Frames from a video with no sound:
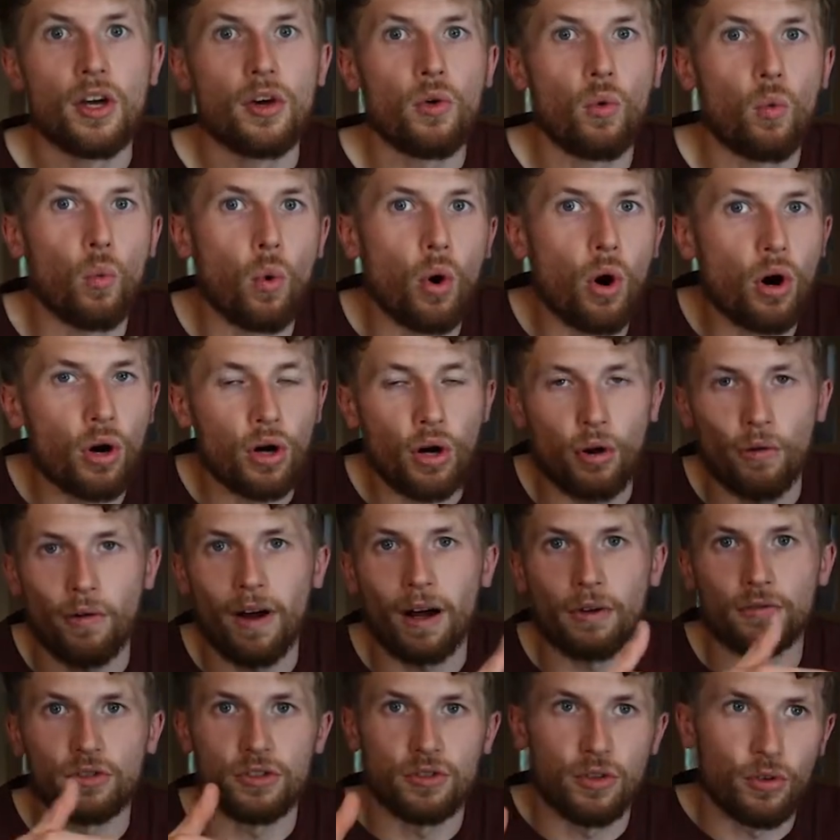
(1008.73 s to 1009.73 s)
walk
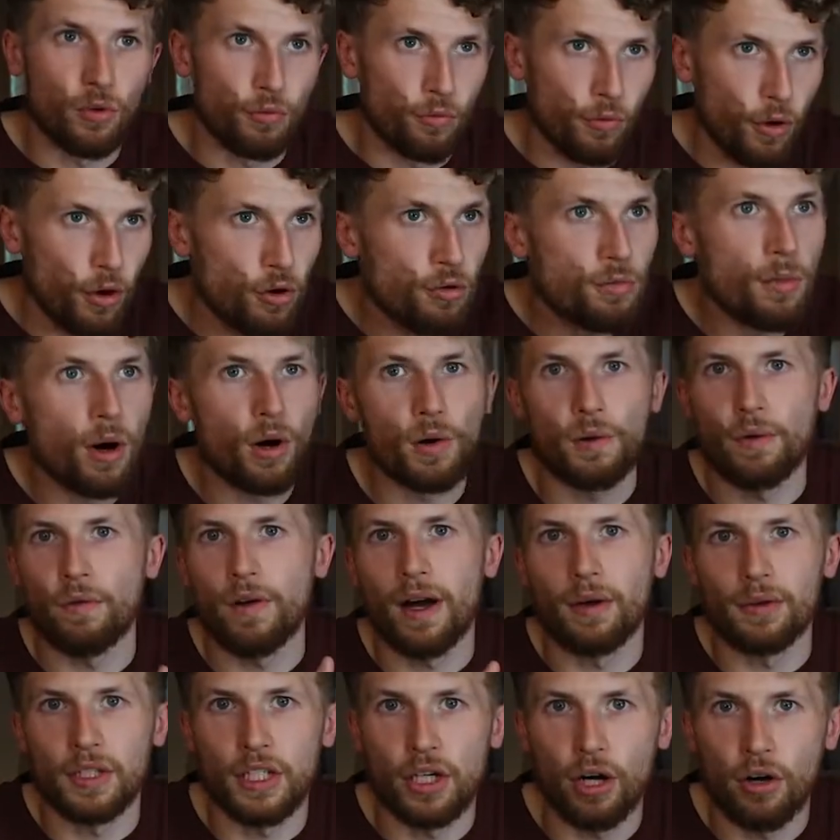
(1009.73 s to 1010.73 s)
around the room or
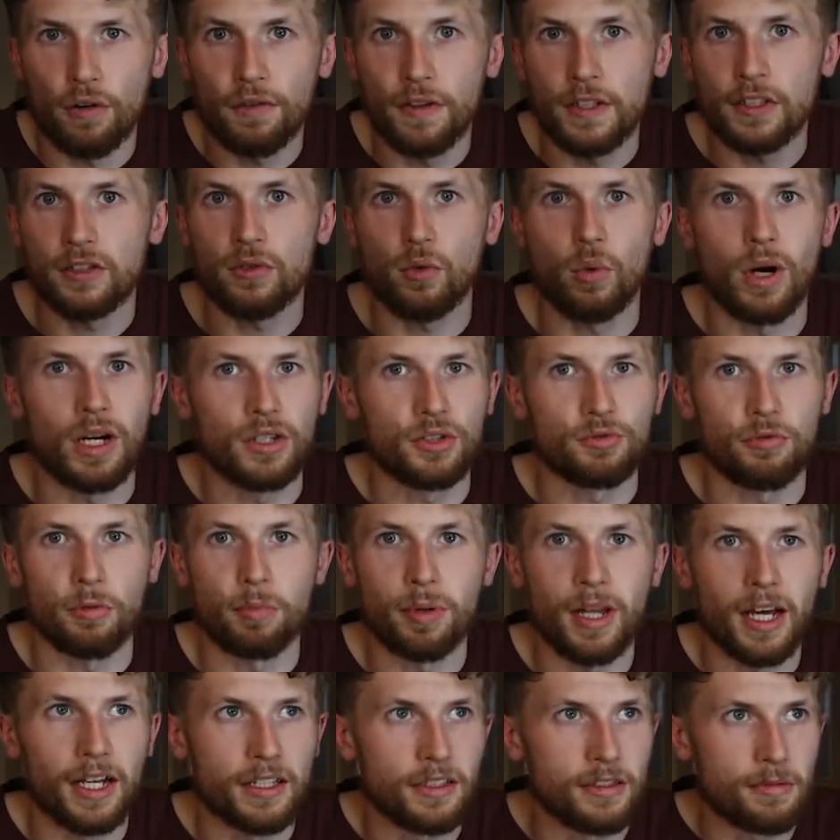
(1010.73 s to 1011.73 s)
around the office whilst
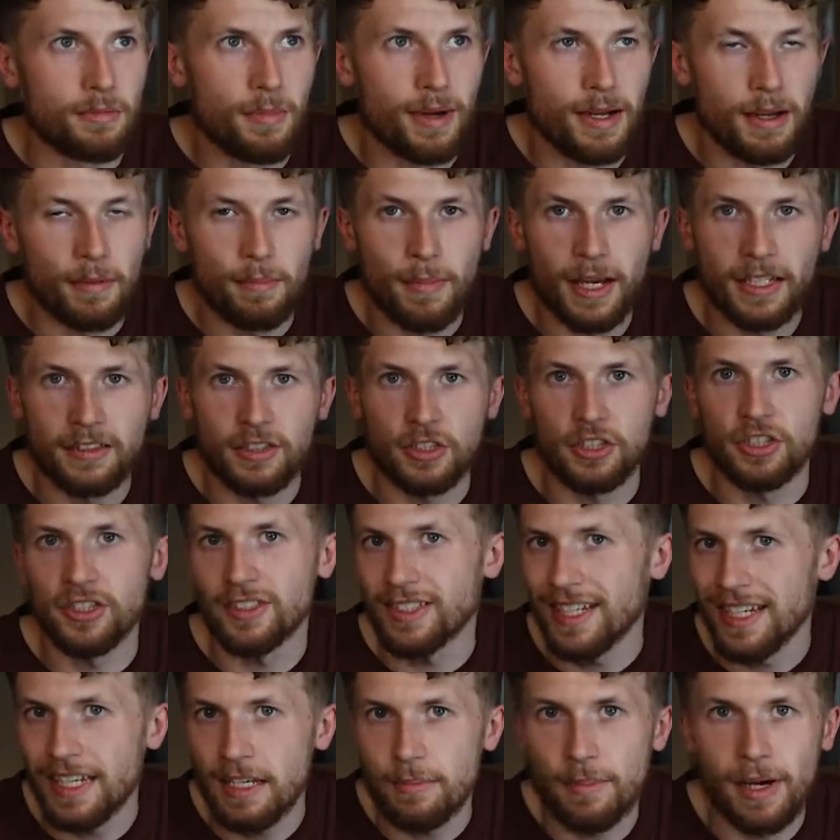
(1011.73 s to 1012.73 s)
replying to messages,
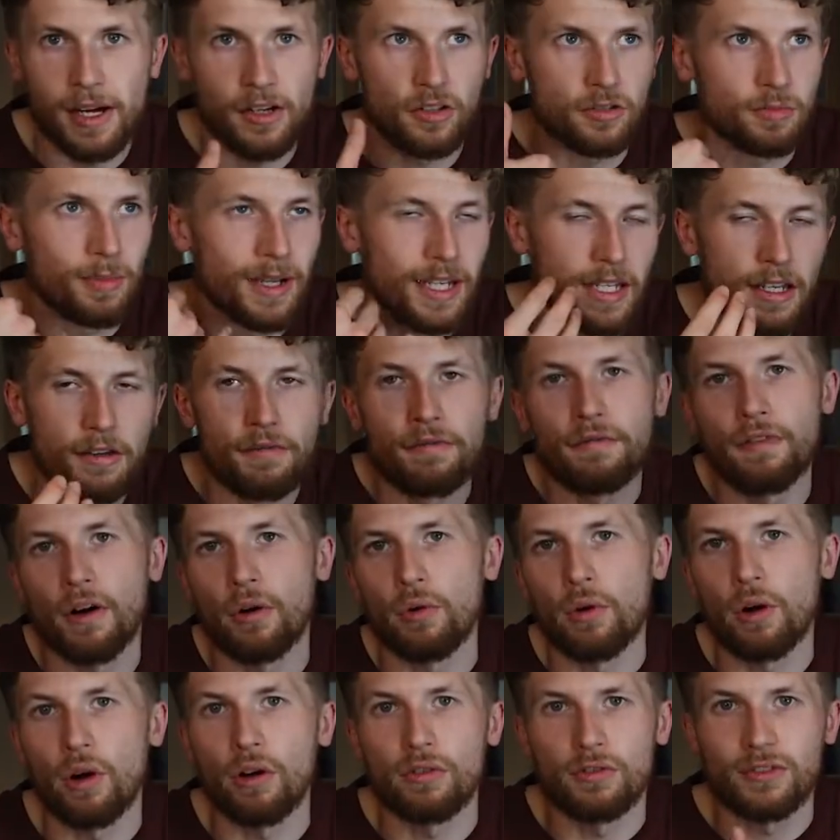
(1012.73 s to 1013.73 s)
emails, making
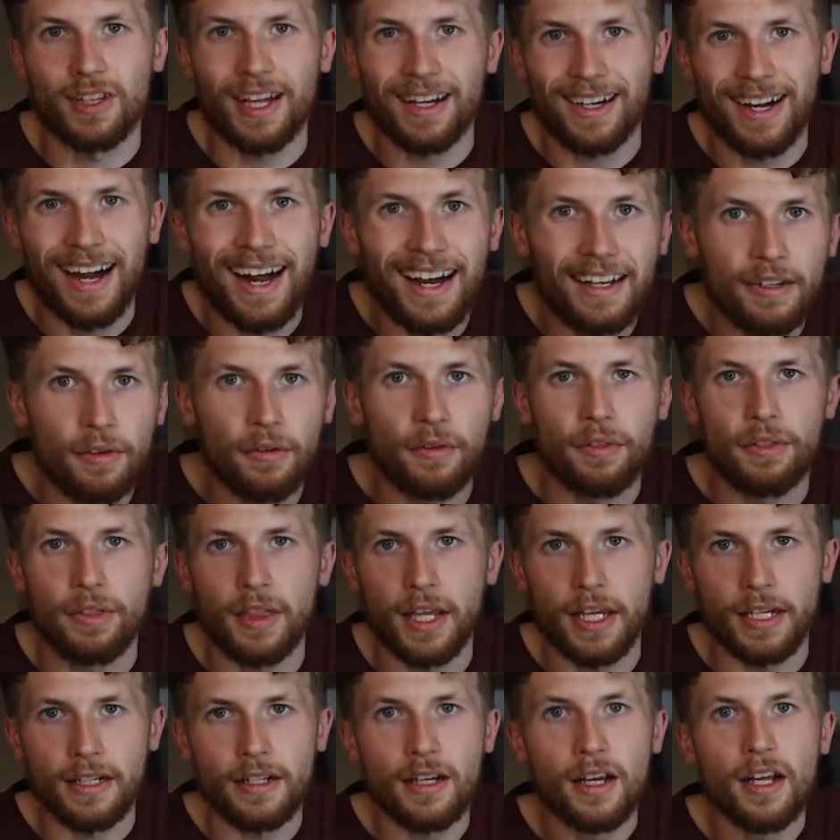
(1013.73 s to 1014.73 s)
phone calls, that kind of
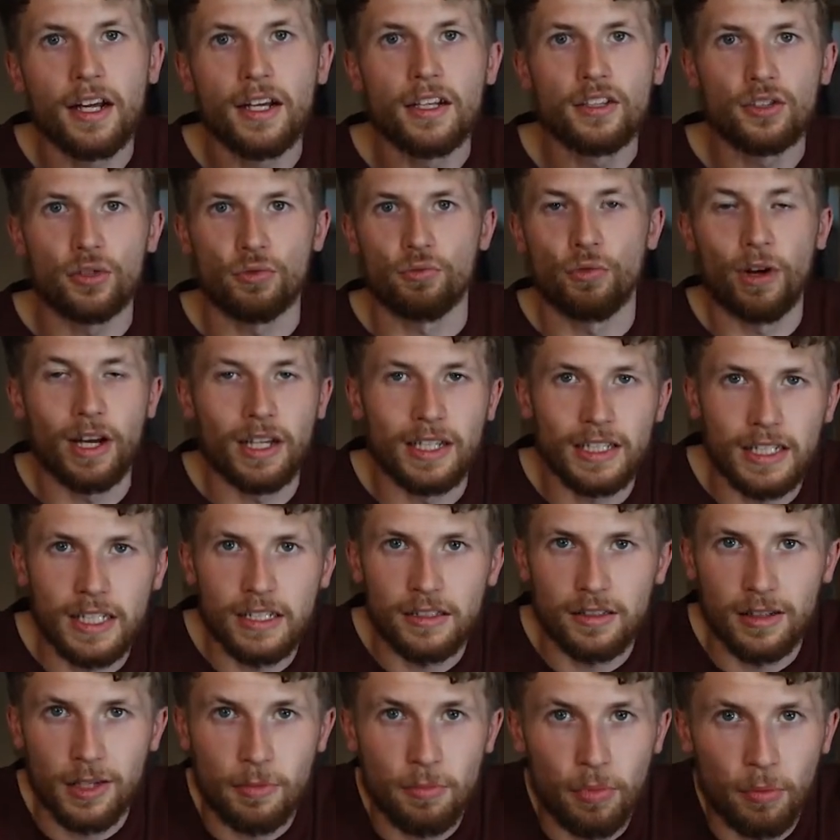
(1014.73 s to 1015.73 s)
thing to really
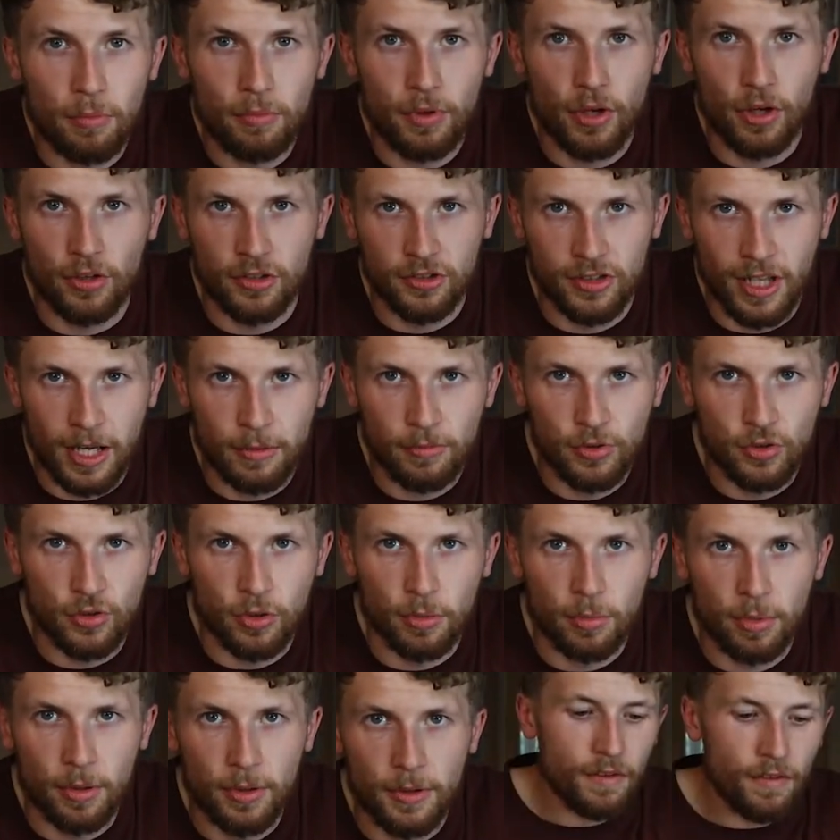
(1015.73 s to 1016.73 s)
easily bump your steps
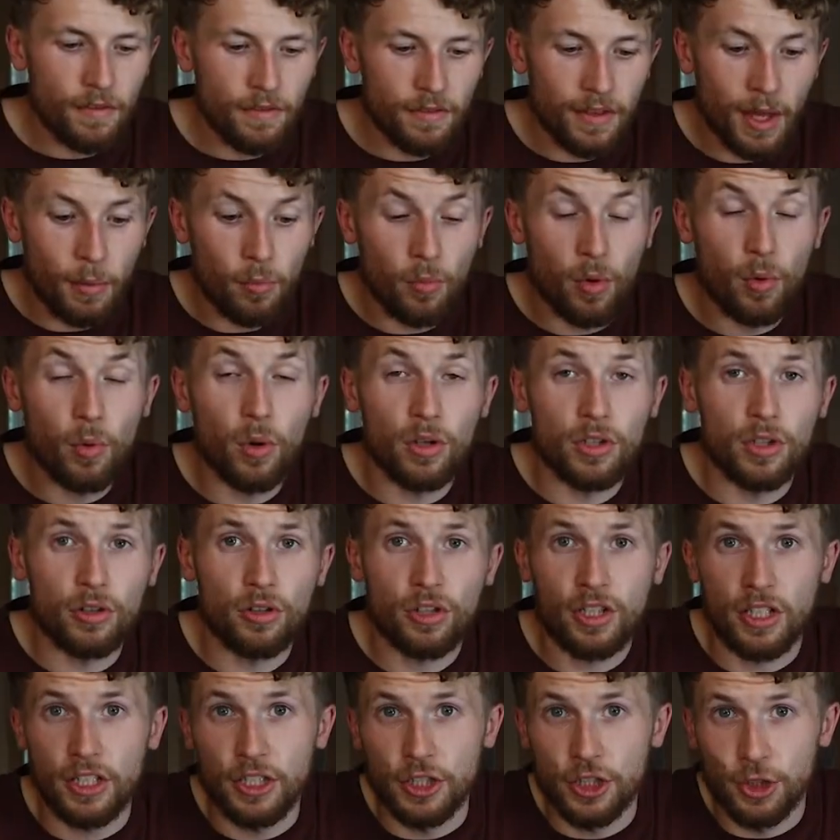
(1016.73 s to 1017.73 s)
up. Then we want to
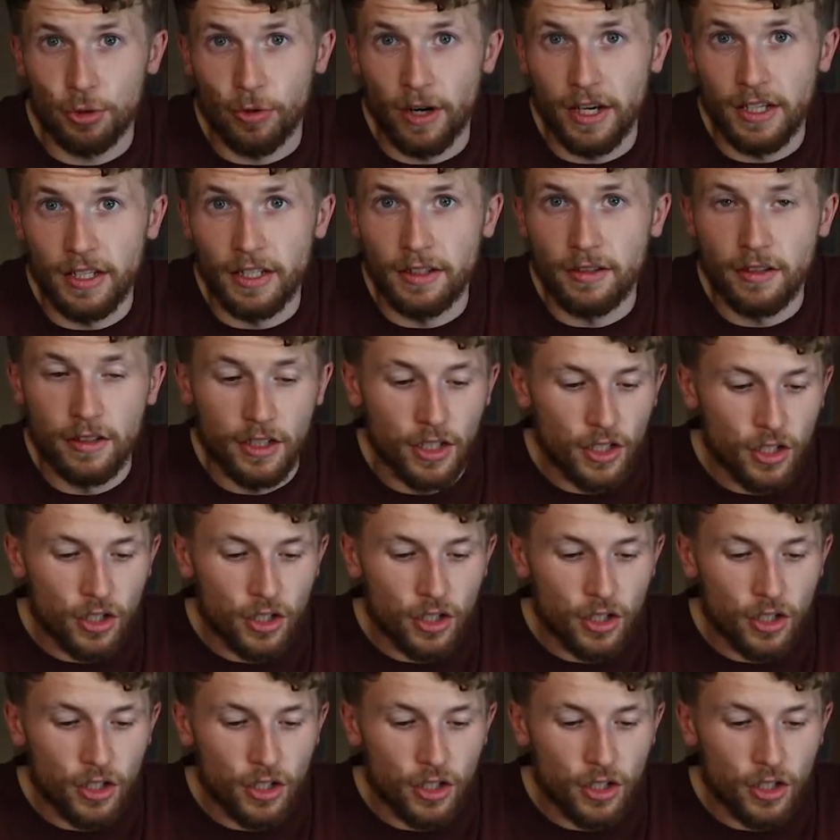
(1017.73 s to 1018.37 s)
look at your training.